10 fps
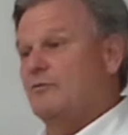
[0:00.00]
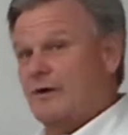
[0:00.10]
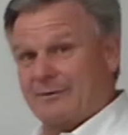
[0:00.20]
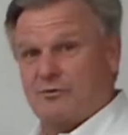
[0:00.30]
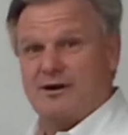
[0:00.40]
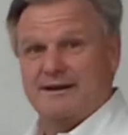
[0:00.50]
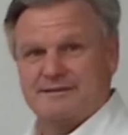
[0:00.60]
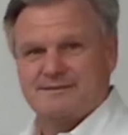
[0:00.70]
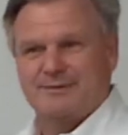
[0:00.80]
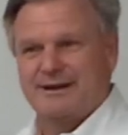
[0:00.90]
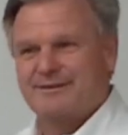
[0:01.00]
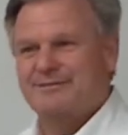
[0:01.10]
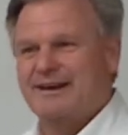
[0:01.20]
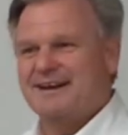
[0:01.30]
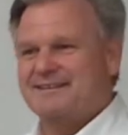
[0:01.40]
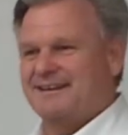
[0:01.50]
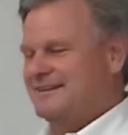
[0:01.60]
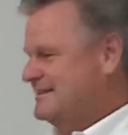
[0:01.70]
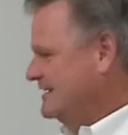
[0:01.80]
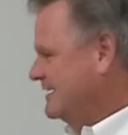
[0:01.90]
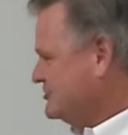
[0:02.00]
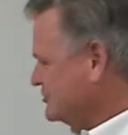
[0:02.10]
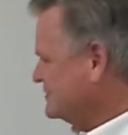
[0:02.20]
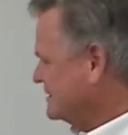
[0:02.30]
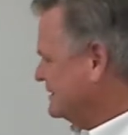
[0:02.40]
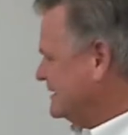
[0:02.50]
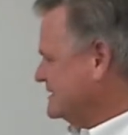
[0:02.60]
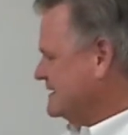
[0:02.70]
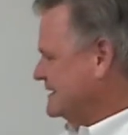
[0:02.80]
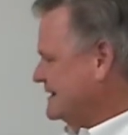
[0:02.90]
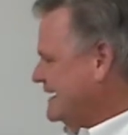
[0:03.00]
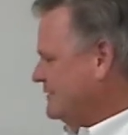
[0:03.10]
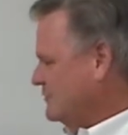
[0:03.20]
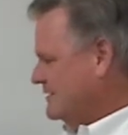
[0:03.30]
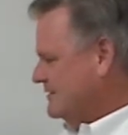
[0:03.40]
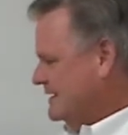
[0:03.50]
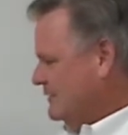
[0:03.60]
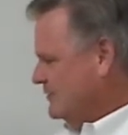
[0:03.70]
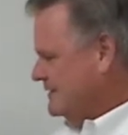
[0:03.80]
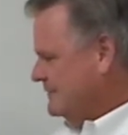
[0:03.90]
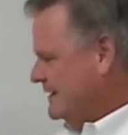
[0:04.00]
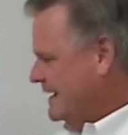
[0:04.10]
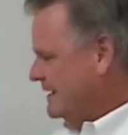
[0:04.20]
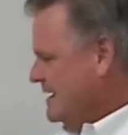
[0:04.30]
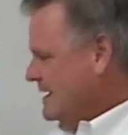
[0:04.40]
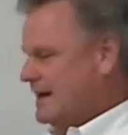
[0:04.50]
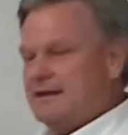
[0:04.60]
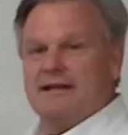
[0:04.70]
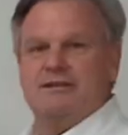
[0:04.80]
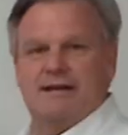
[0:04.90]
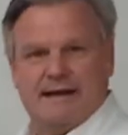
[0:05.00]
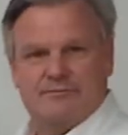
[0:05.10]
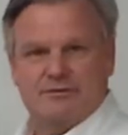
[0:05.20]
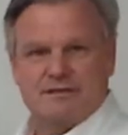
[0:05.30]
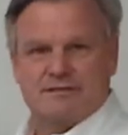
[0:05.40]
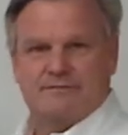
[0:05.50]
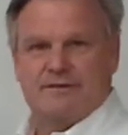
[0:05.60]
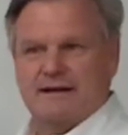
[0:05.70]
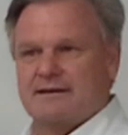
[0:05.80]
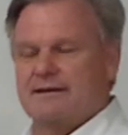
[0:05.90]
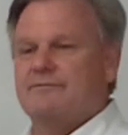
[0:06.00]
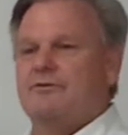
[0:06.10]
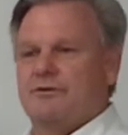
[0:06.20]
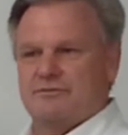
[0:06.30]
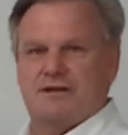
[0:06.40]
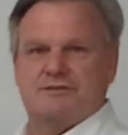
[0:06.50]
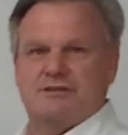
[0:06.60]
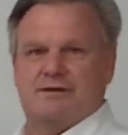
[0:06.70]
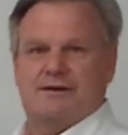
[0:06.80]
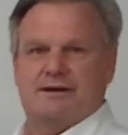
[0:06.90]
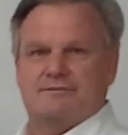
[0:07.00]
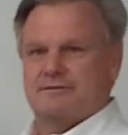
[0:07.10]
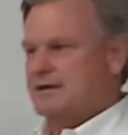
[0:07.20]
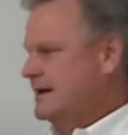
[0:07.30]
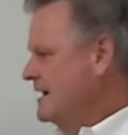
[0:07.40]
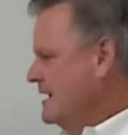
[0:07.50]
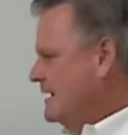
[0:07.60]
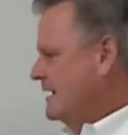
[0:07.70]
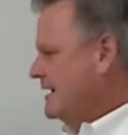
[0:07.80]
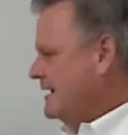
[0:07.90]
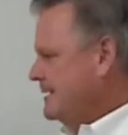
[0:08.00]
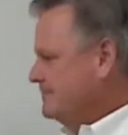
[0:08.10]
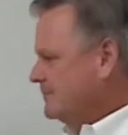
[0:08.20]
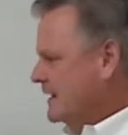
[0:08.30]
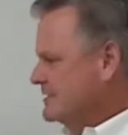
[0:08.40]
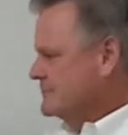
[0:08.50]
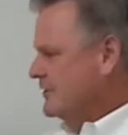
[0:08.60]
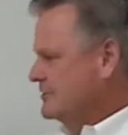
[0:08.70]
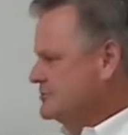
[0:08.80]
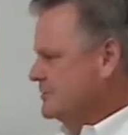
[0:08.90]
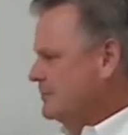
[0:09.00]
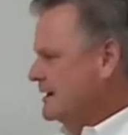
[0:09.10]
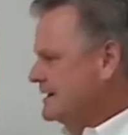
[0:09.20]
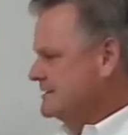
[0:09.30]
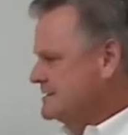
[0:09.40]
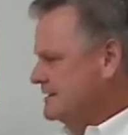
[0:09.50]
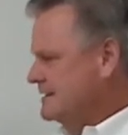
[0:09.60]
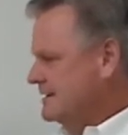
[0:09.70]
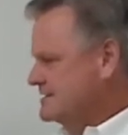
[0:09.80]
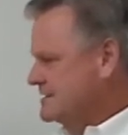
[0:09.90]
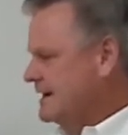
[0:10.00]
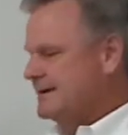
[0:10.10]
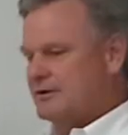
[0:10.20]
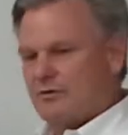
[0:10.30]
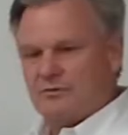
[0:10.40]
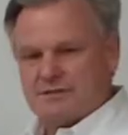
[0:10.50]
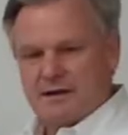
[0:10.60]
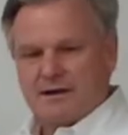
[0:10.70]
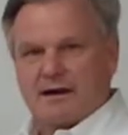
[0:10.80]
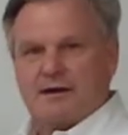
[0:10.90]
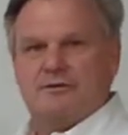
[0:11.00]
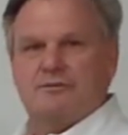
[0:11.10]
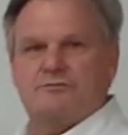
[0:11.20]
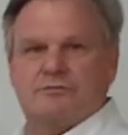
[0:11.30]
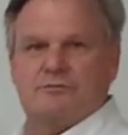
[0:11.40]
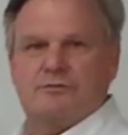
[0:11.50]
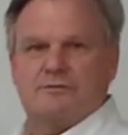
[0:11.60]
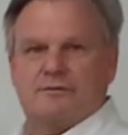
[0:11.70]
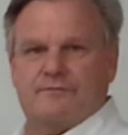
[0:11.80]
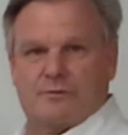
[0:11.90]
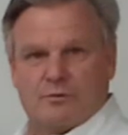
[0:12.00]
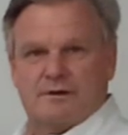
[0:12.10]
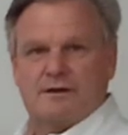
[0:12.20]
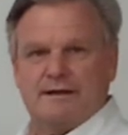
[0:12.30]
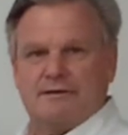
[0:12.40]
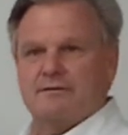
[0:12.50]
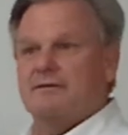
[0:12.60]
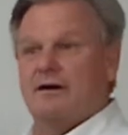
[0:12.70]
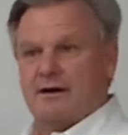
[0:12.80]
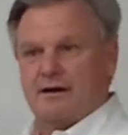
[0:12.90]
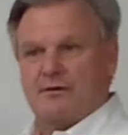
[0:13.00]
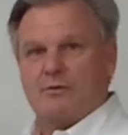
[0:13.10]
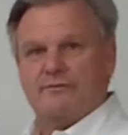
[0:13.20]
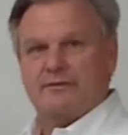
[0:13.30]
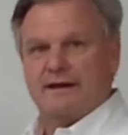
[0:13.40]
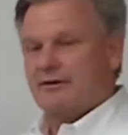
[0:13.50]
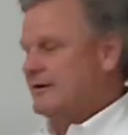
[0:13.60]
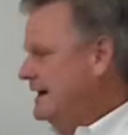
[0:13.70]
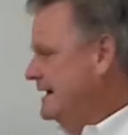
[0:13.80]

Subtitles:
red wine, as a matter of fact, and juice and things like that, where it'll get rid of that. And then you have your disinfectant for your touch areas, okay? As far as your buckets side goes, a neutral floor cleaner over there